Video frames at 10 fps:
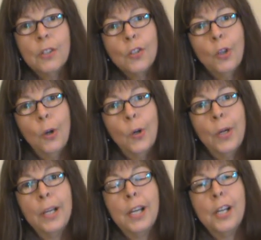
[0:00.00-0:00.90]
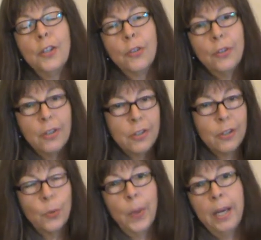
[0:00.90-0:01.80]
So this
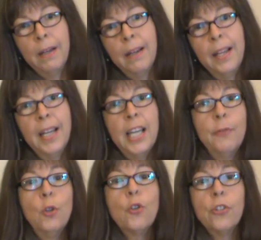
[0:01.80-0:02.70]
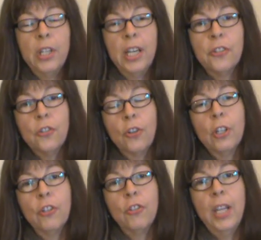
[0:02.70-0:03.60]
is where evolutionary
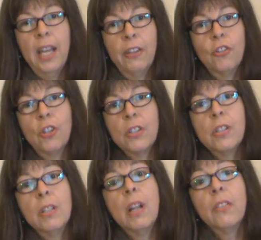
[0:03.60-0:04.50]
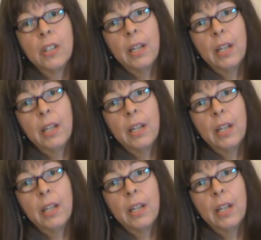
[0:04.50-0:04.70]
astrology adds just another